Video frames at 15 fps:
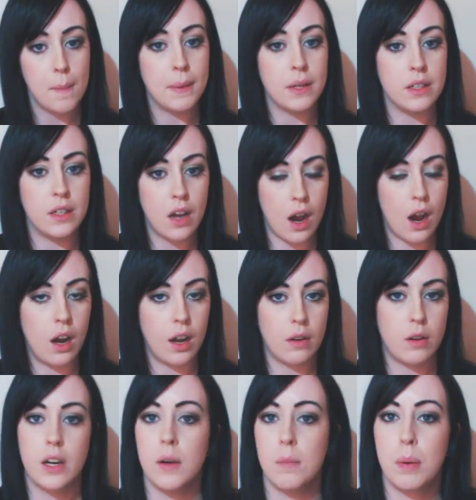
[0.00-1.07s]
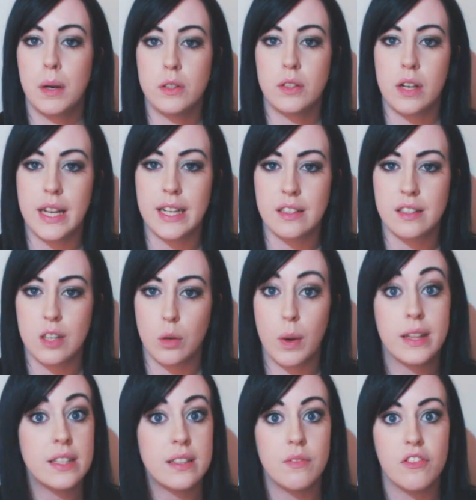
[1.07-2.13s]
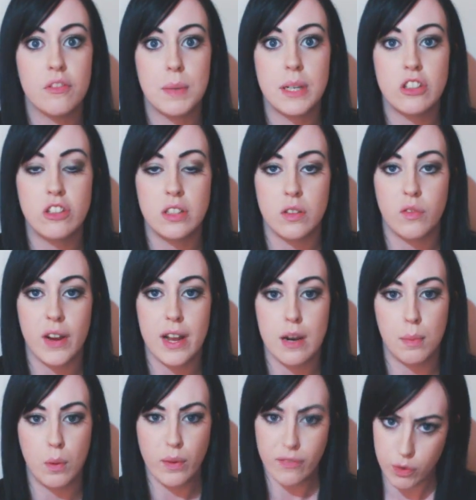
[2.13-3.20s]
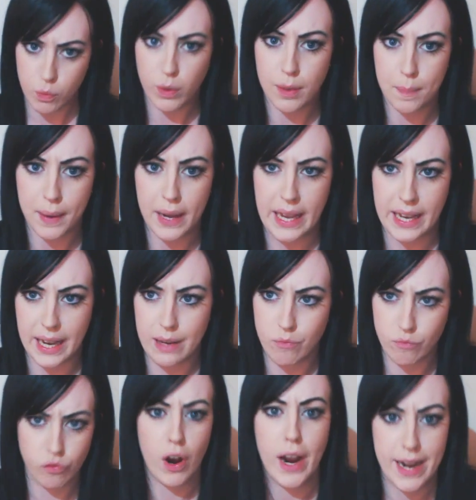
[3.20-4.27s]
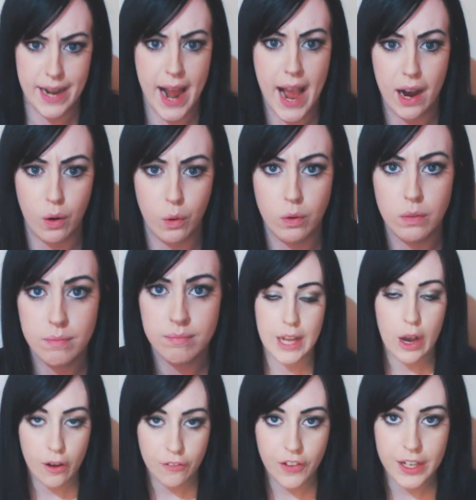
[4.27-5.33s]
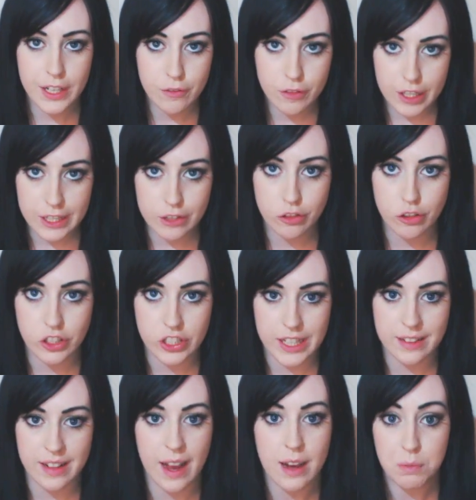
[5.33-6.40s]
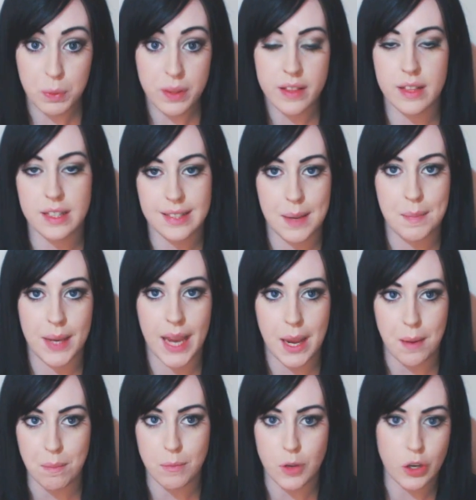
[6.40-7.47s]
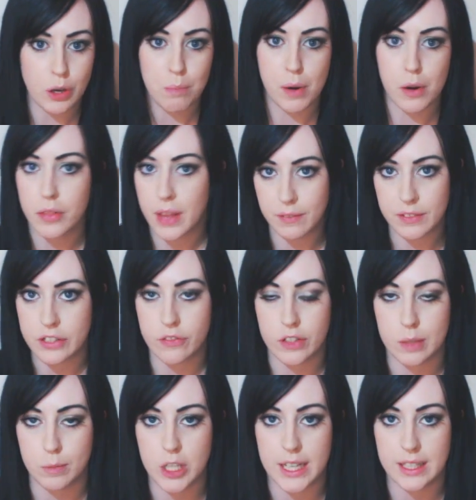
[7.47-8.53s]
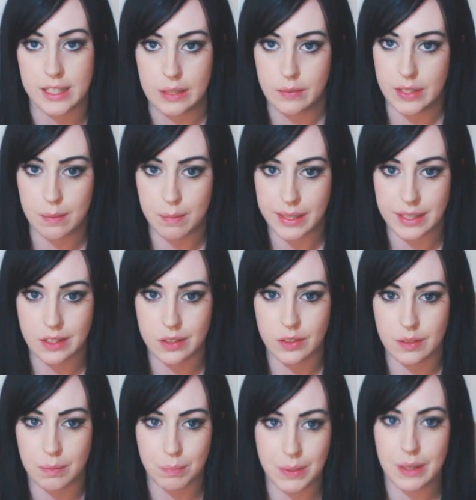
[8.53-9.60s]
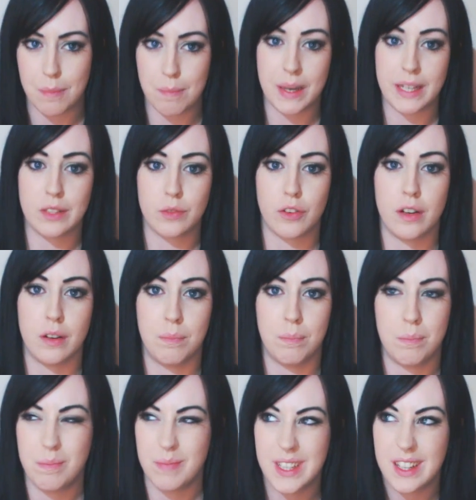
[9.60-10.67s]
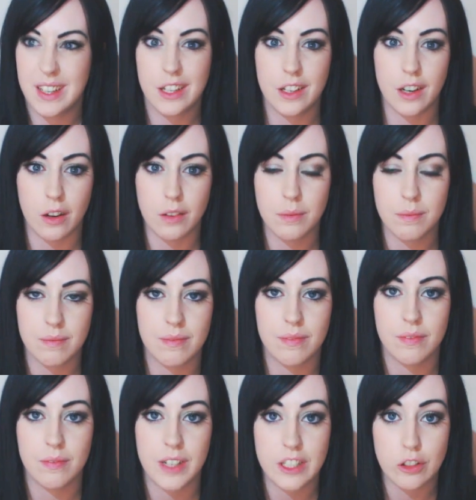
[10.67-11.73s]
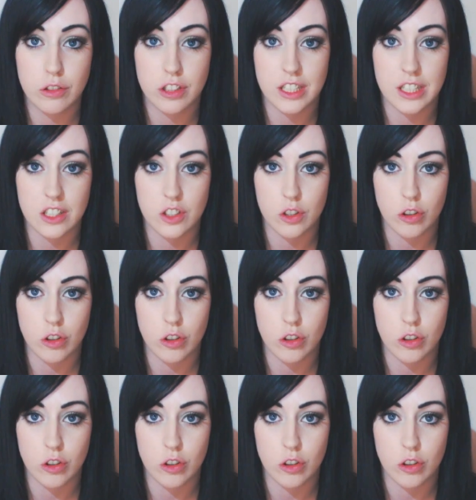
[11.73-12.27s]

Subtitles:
but I'll post links to where this information is available if you want to play a game right now. Now, I find it really interesting that within the same game you can both have different objectives. It makes for a, you know, interesting